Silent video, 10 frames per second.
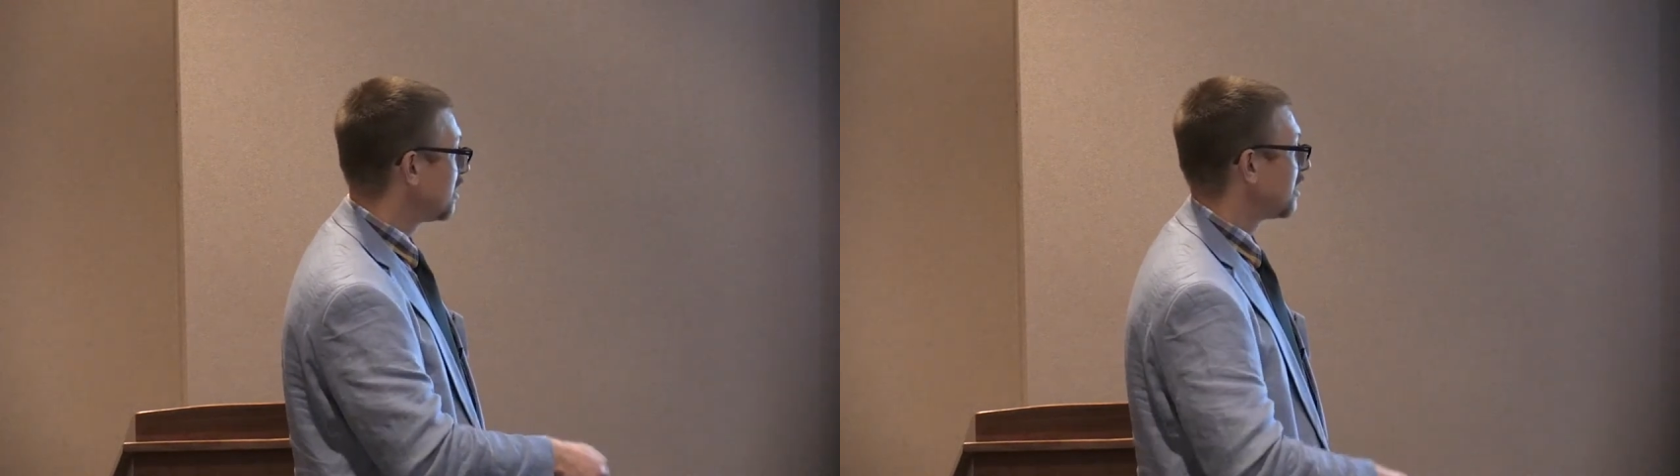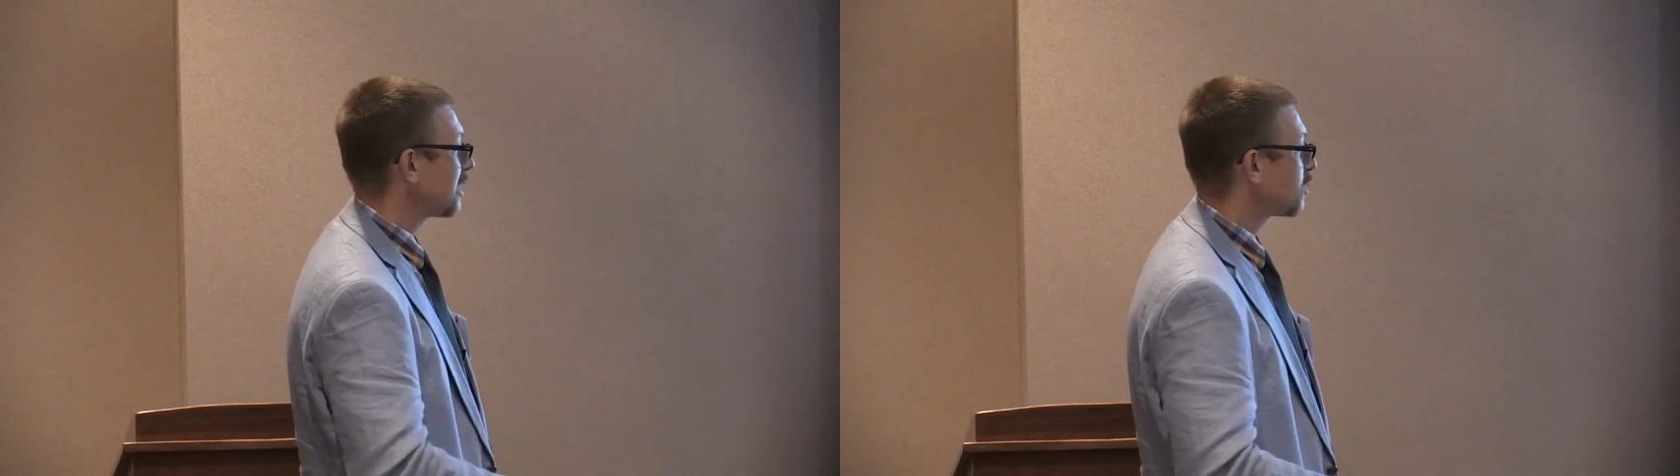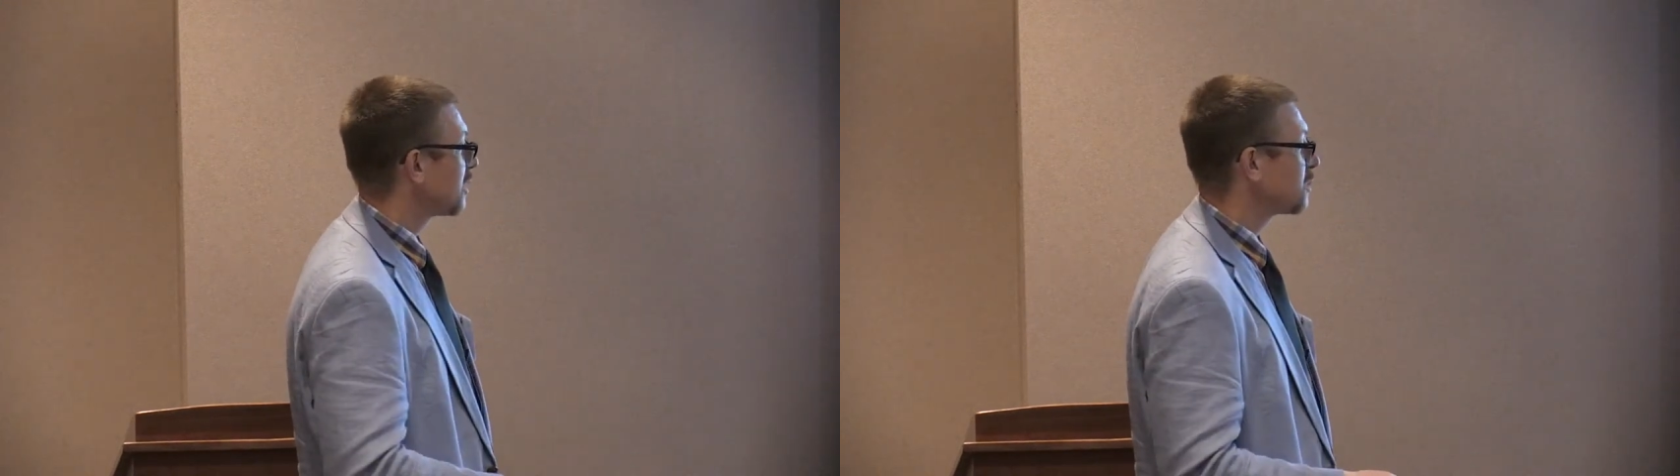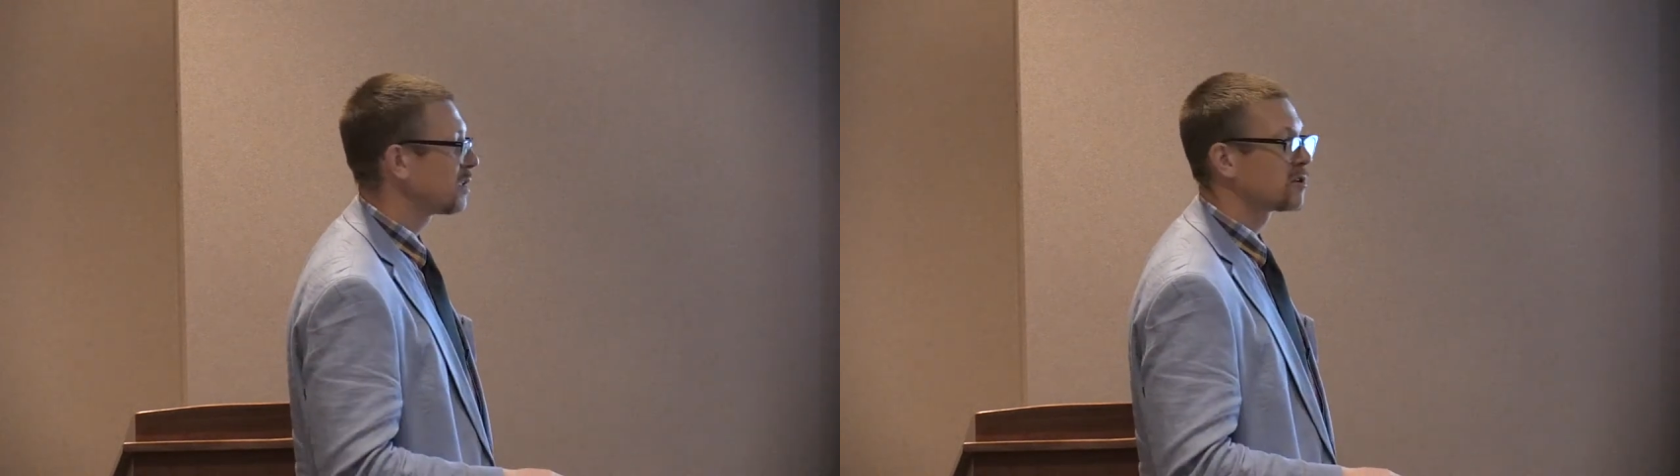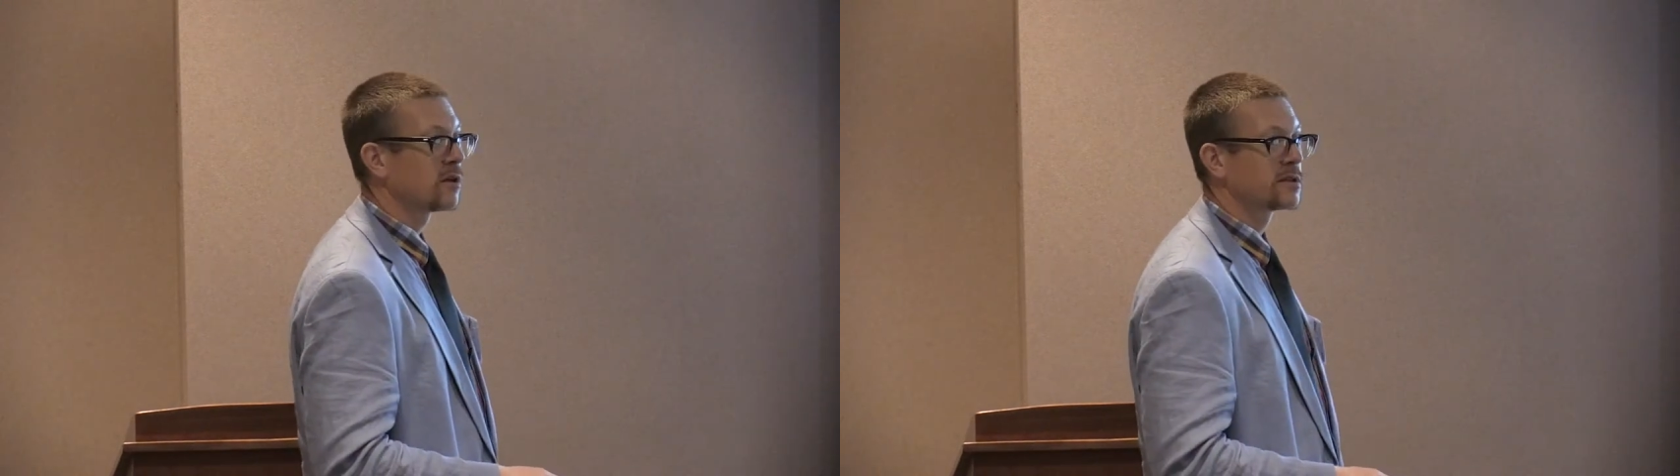that's what he
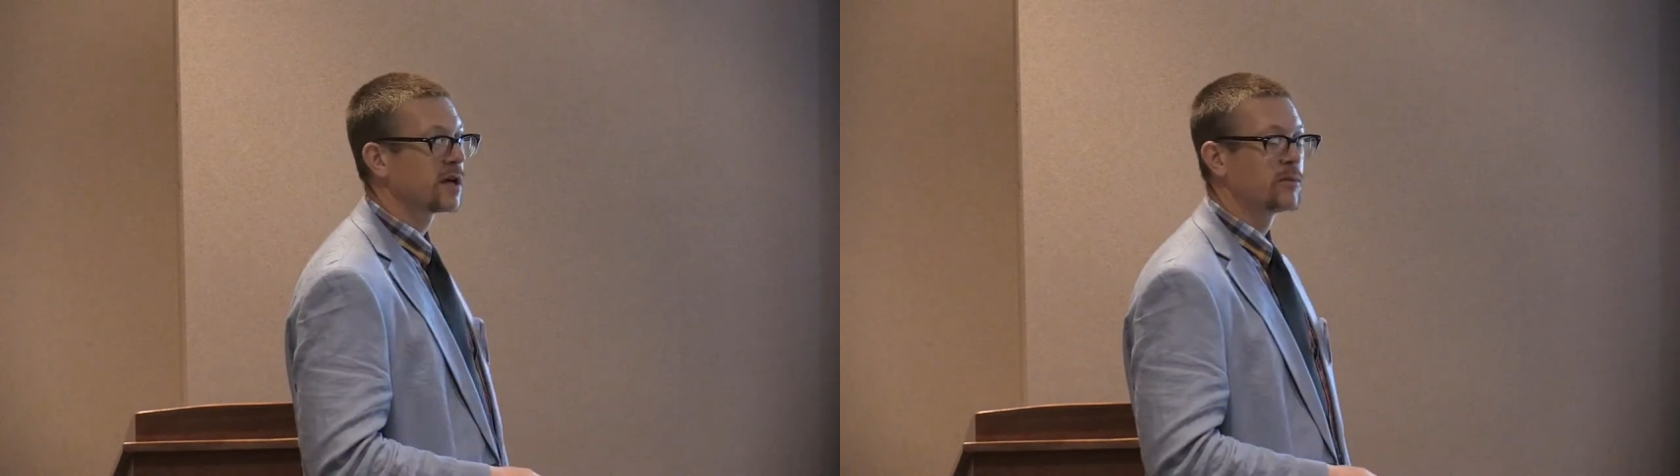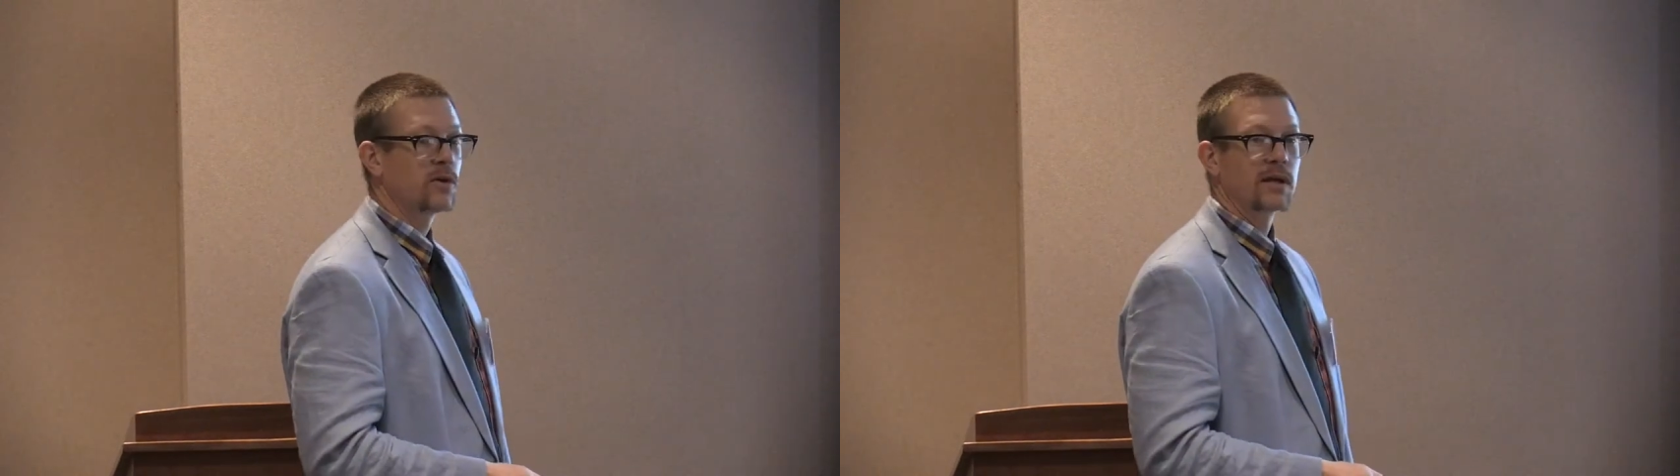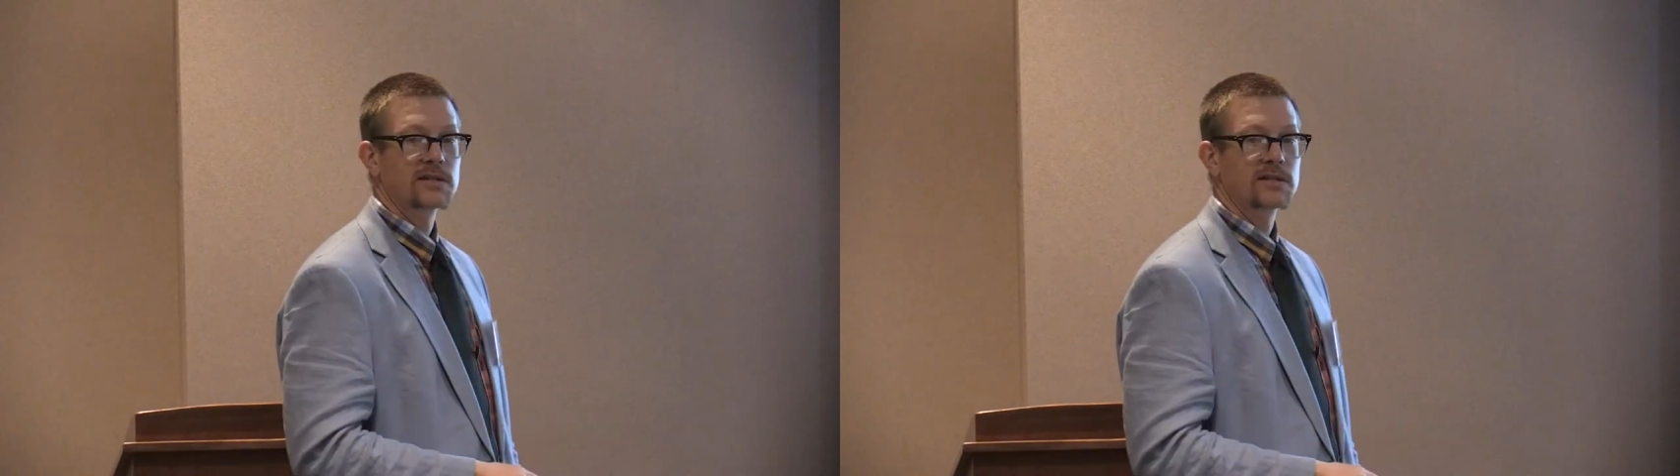spends all his time doing